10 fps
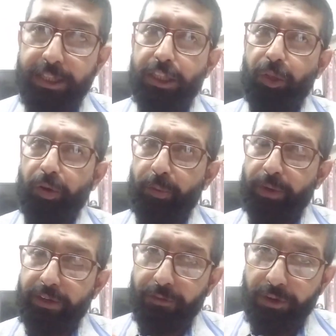either they are
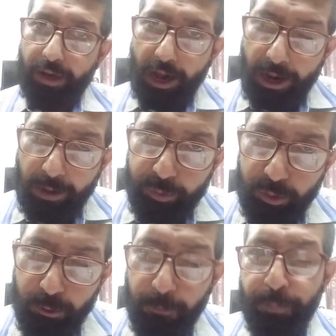waiting for an arms
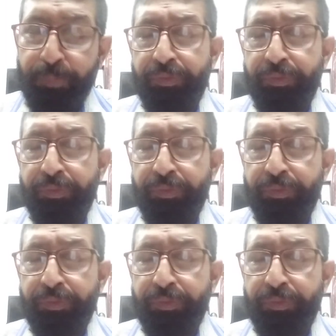to